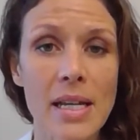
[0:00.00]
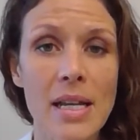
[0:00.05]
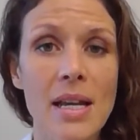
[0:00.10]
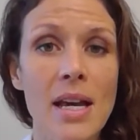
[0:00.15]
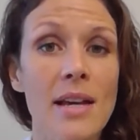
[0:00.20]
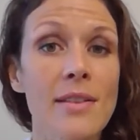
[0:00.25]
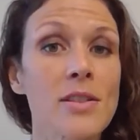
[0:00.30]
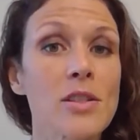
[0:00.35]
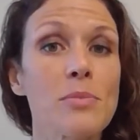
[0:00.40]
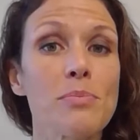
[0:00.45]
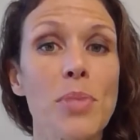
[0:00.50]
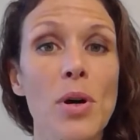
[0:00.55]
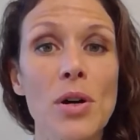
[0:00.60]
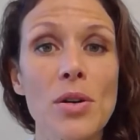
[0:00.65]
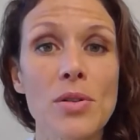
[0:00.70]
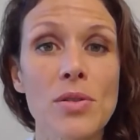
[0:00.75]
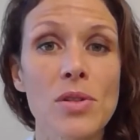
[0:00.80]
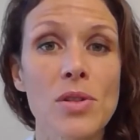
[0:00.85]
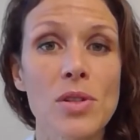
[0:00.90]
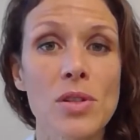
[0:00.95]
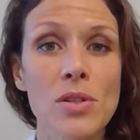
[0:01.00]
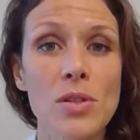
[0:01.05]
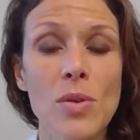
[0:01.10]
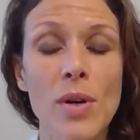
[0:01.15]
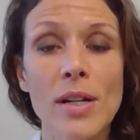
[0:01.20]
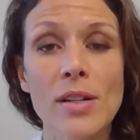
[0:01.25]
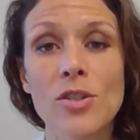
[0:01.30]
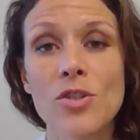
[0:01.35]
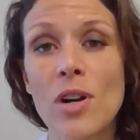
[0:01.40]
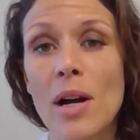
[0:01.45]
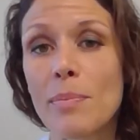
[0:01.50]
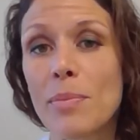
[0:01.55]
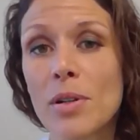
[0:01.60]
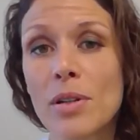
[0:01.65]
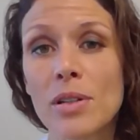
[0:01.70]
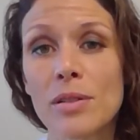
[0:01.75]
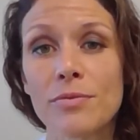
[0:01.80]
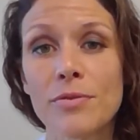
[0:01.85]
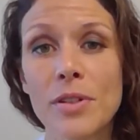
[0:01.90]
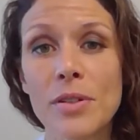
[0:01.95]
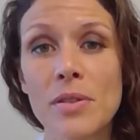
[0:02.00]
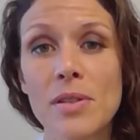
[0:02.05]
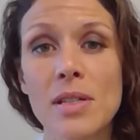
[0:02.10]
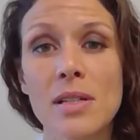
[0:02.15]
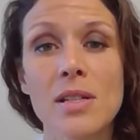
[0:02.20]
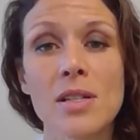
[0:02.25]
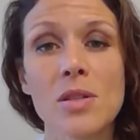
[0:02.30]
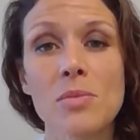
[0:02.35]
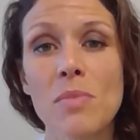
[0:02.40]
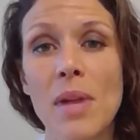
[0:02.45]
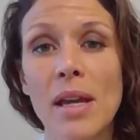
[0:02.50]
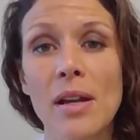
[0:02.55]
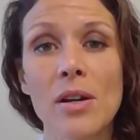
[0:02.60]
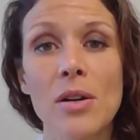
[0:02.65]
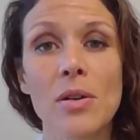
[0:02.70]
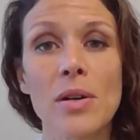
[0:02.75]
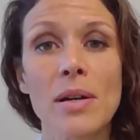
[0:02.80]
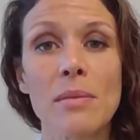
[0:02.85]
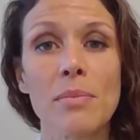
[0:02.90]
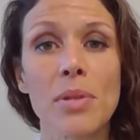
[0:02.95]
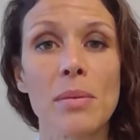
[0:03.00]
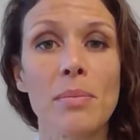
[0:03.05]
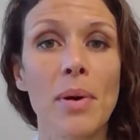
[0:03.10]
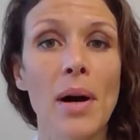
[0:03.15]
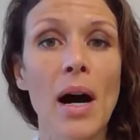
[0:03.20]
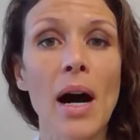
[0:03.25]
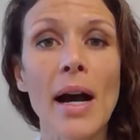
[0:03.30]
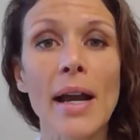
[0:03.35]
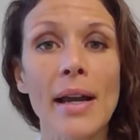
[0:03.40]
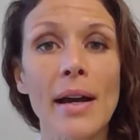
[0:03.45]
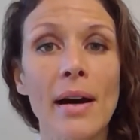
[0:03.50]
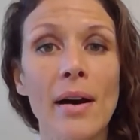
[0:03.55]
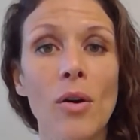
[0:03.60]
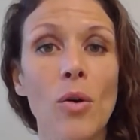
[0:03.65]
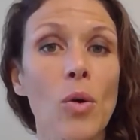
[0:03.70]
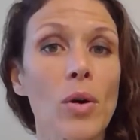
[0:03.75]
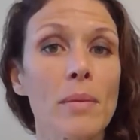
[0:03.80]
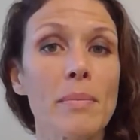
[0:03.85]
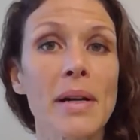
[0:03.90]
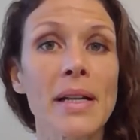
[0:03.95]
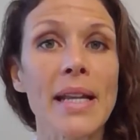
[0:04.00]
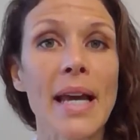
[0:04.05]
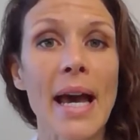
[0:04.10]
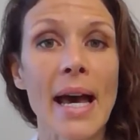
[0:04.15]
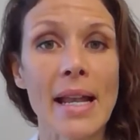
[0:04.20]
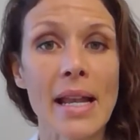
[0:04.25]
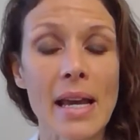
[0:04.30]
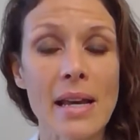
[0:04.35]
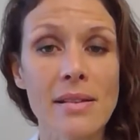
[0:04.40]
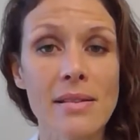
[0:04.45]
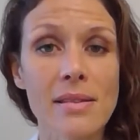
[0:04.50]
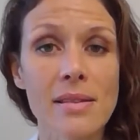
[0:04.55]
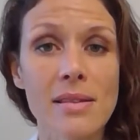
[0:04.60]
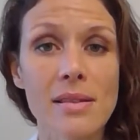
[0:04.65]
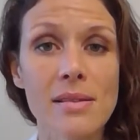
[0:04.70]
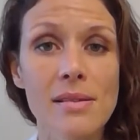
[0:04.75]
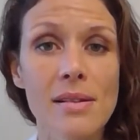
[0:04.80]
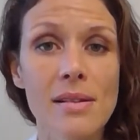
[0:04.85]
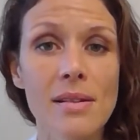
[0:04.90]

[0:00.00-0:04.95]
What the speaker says: as opposed to a tropical fruit such as mango and papaya or bananas.